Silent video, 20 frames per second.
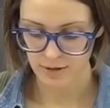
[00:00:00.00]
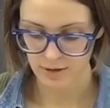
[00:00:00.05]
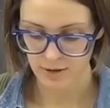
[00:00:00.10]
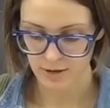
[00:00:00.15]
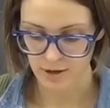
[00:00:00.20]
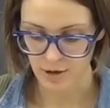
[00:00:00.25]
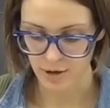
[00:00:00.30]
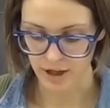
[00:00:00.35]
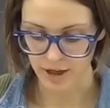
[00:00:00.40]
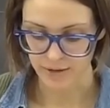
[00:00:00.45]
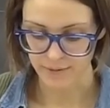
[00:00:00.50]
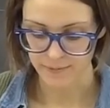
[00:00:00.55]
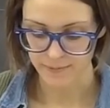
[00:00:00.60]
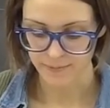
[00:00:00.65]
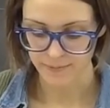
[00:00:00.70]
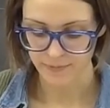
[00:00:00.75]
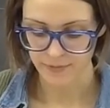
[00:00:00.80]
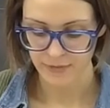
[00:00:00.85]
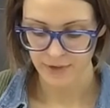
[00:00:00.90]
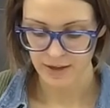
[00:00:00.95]
Okay.
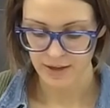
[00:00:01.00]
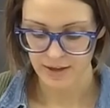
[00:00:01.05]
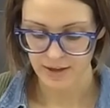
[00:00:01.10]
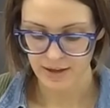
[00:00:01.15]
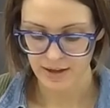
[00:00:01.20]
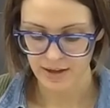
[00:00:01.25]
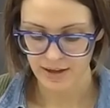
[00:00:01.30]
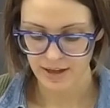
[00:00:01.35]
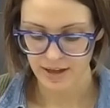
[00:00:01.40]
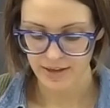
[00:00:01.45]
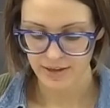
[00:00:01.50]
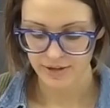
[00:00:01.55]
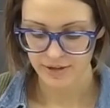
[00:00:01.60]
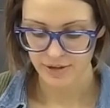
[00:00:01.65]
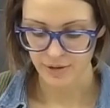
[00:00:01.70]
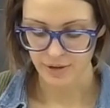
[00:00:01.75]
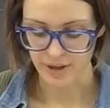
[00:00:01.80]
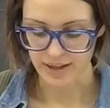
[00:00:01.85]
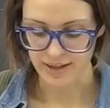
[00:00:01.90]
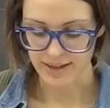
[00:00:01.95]

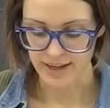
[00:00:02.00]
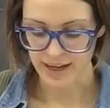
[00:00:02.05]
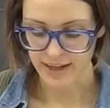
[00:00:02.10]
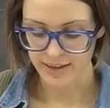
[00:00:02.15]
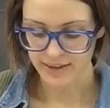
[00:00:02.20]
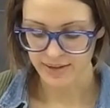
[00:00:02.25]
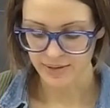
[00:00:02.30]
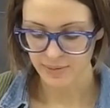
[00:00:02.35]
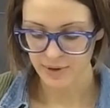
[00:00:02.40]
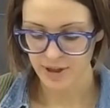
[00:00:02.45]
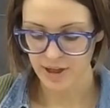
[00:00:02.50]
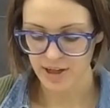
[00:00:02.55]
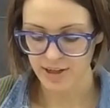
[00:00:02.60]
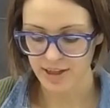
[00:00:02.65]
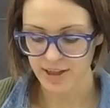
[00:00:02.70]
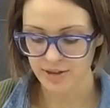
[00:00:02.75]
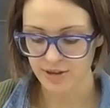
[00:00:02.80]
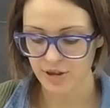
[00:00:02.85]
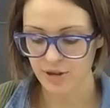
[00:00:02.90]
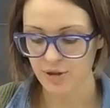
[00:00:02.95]
So the next we're
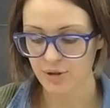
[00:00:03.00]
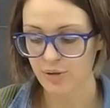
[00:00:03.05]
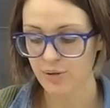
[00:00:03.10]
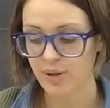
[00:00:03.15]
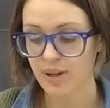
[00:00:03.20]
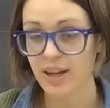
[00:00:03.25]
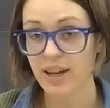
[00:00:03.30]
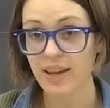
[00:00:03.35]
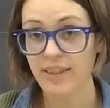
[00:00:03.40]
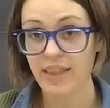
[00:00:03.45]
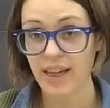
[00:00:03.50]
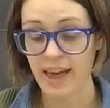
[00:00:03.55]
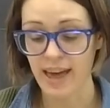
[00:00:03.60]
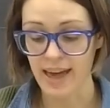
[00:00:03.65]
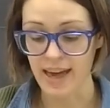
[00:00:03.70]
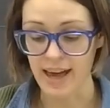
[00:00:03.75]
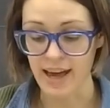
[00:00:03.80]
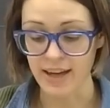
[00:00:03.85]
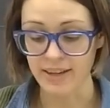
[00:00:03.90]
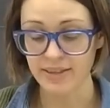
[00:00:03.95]
gonna do the
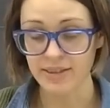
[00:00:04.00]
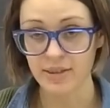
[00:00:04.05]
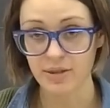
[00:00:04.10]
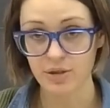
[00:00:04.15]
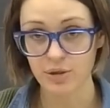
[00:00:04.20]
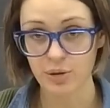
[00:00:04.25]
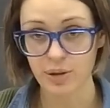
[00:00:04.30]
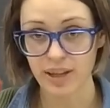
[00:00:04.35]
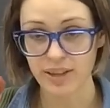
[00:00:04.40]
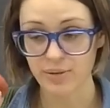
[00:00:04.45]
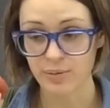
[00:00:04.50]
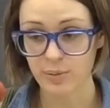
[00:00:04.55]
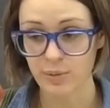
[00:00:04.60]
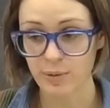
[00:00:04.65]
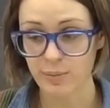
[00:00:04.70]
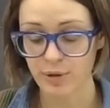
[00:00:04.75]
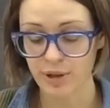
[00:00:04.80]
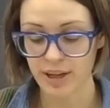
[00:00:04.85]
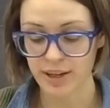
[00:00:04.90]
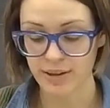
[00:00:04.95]
hat. So that's when
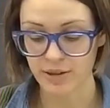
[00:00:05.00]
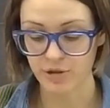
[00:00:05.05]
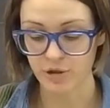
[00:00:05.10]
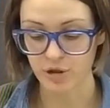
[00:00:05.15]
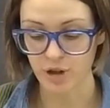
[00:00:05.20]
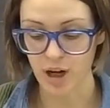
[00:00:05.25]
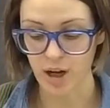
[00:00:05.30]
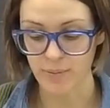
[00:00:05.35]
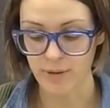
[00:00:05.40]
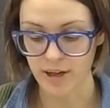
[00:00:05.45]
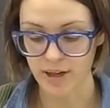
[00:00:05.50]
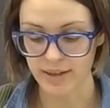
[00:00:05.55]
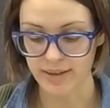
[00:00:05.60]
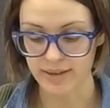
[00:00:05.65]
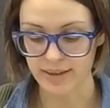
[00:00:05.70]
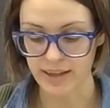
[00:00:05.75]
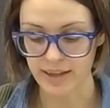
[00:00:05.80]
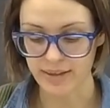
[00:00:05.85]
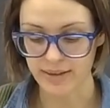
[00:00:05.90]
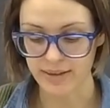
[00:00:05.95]
we're putting the strawberry slice